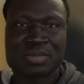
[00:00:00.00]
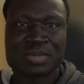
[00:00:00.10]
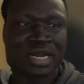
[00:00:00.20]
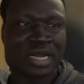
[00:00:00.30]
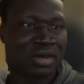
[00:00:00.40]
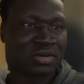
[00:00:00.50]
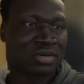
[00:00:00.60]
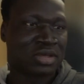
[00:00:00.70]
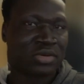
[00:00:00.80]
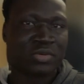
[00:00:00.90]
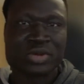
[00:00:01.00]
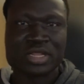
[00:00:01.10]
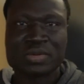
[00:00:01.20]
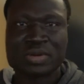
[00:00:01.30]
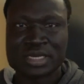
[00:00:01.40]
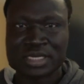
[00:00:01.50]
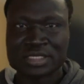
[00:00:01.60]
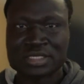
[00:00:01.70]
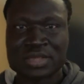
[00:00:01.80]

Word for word: about how when they were kids,